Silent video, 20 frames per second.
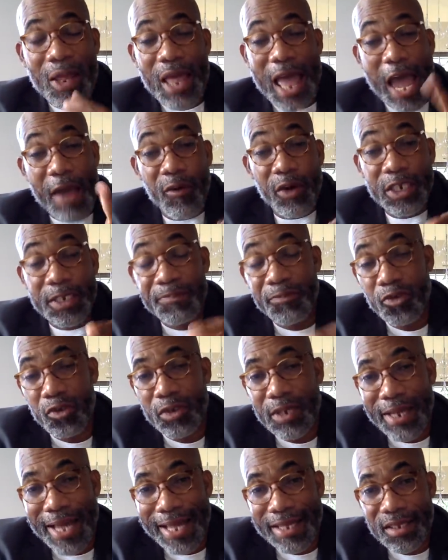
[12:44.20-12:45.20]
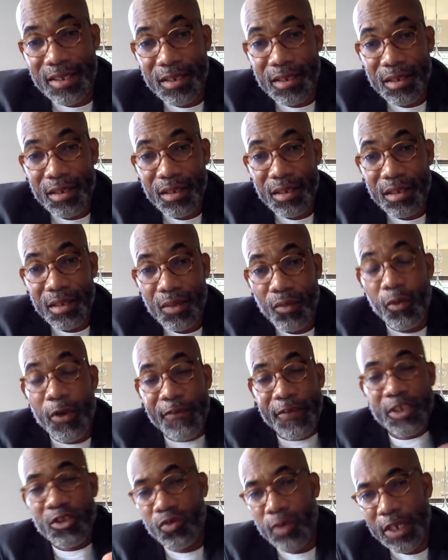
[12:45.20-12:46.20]
I want him to do that
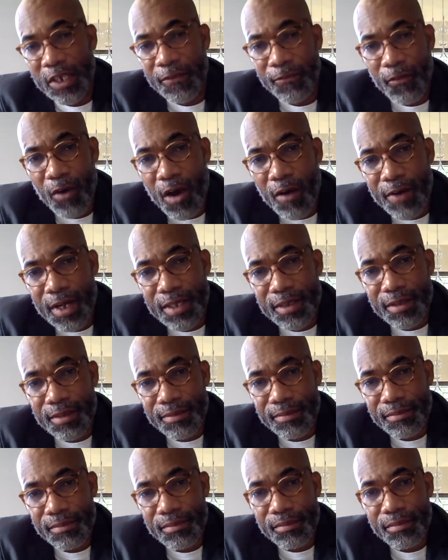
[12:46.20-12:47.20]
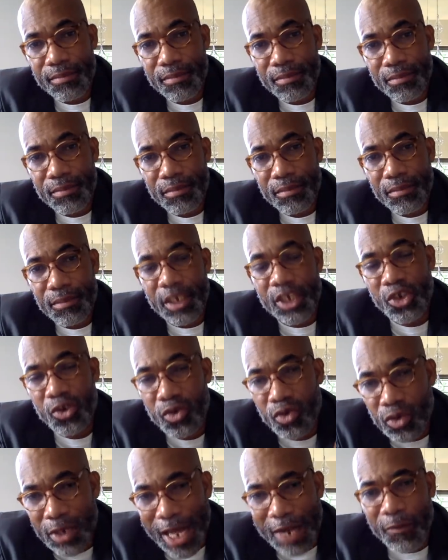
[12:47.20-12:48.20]
within 24 hours. He should
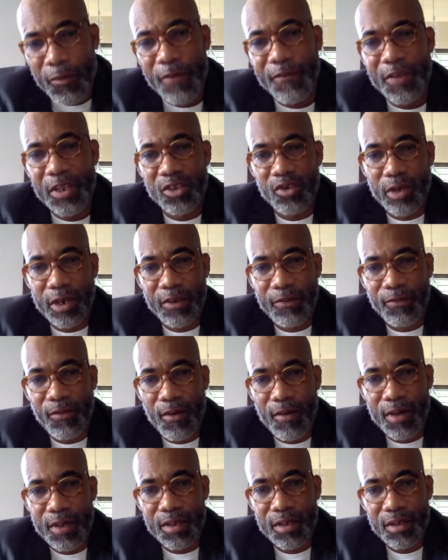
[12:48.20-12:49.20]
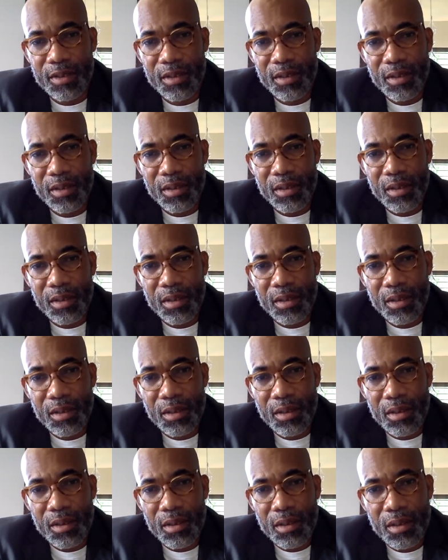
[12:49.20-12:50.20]
do that within 24 hours.
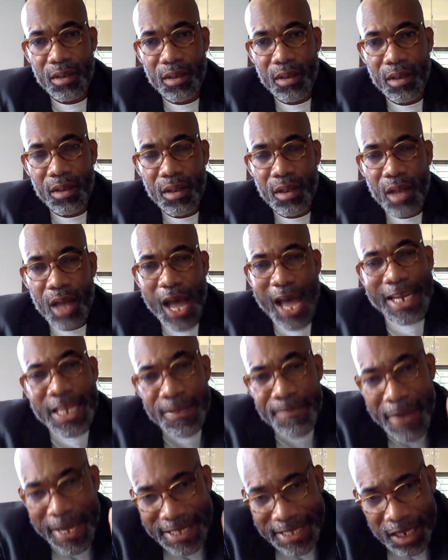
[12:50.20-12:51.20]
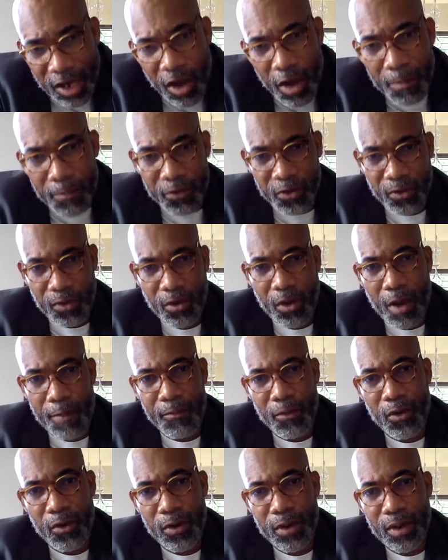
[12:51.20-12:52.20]
And he better
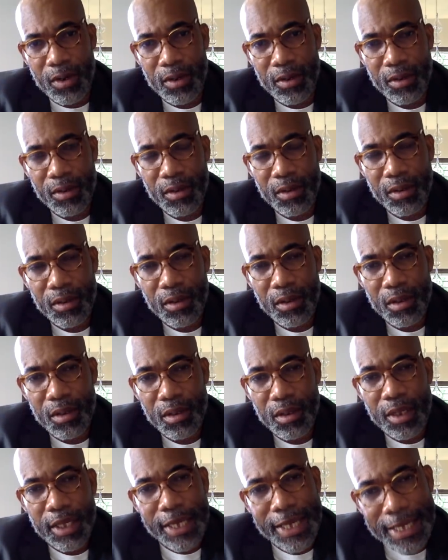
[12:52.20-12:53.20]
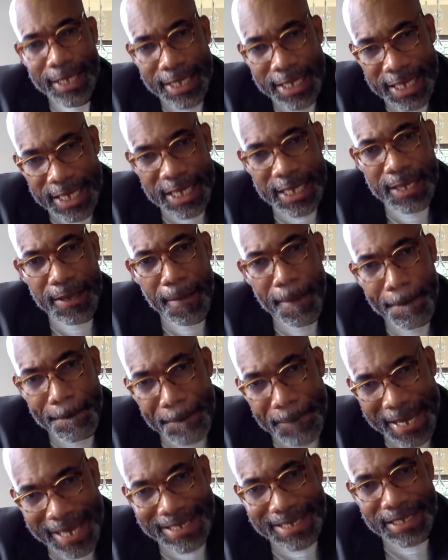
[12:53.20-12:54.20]
come good. He
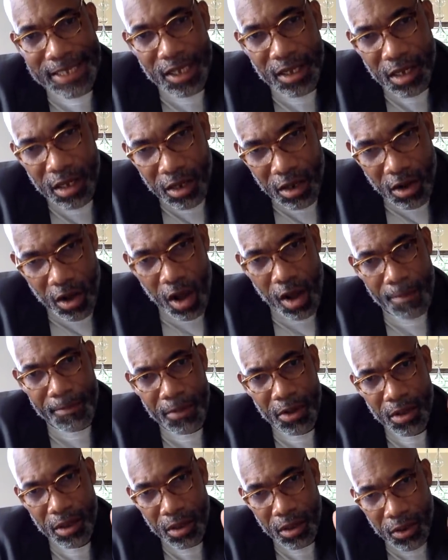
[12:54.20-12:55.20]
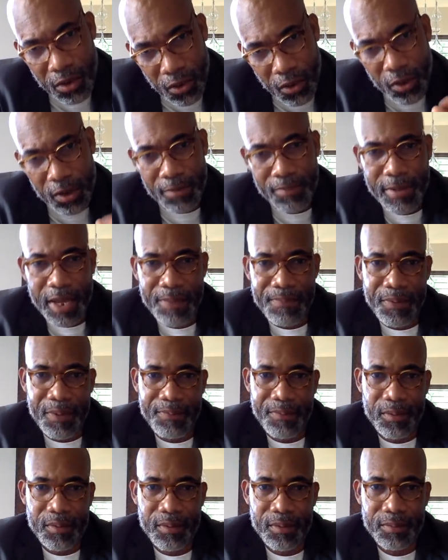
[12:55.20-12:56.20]
better come good, my
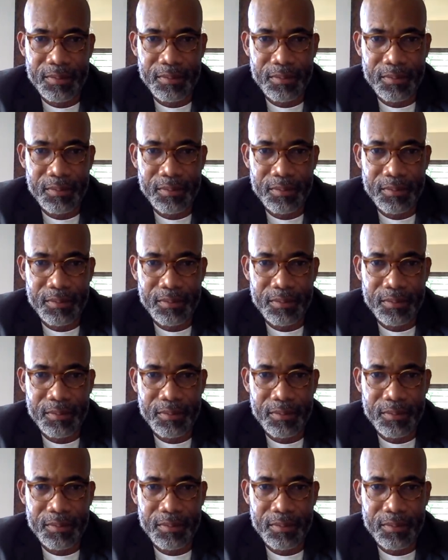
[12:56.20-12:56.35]
people.